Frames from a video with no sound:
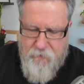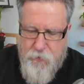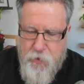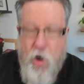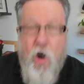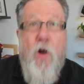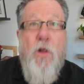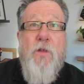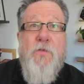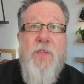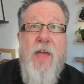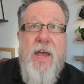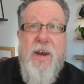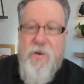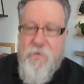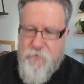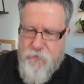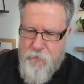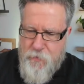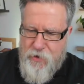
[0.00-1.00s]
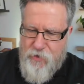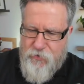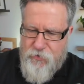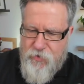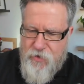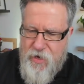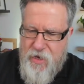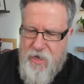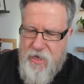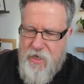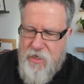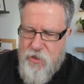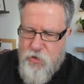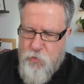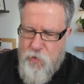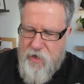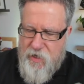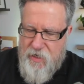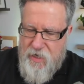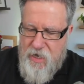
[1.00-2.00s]
all of that information is
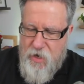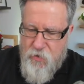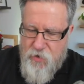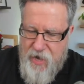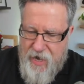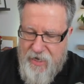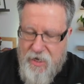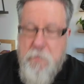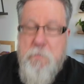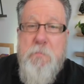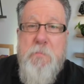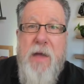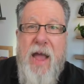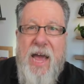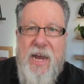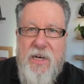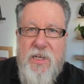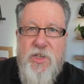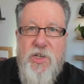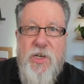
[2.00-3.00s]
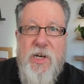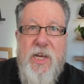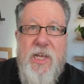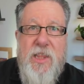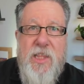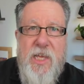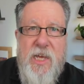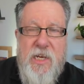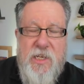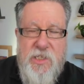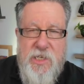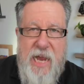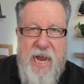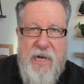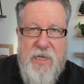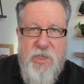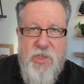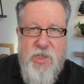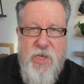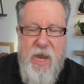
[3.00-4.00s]
readily here, and I can manage it in the
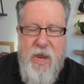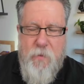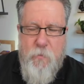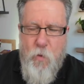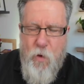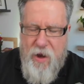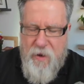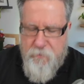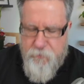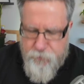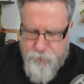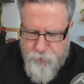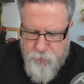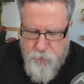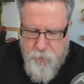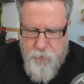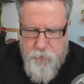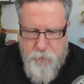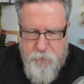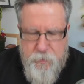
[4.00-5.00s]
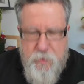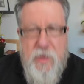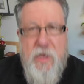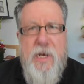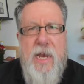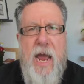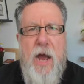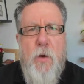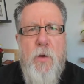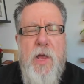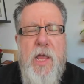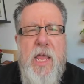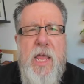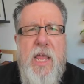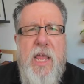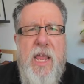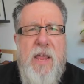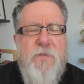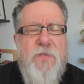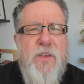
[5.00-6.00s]
exact same way. Now,
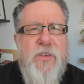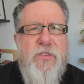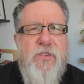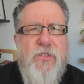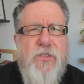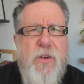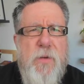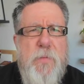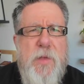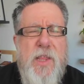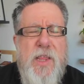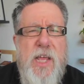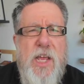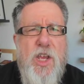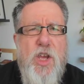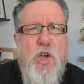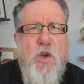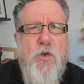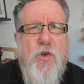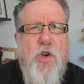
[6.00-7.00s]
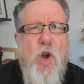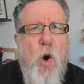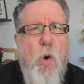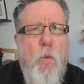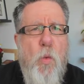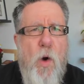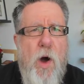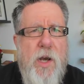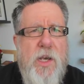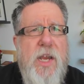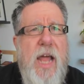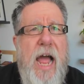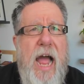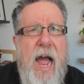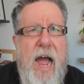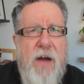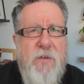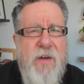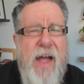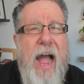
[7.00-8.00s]
if this is something that you don't want to
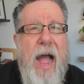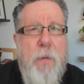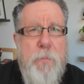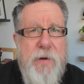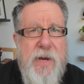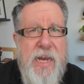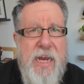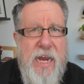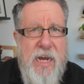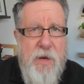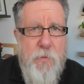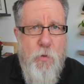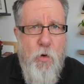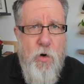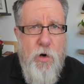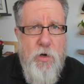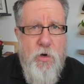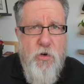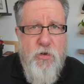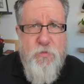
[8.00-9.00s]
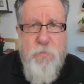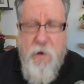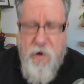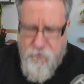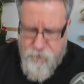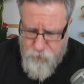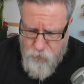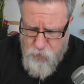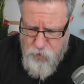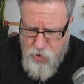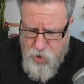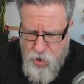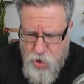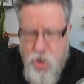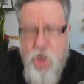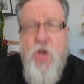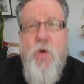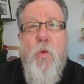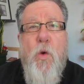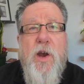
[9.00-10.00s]
have happening anymore on your smartphone,
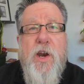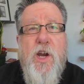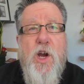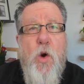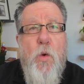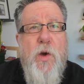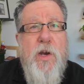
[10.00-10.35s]
you want to go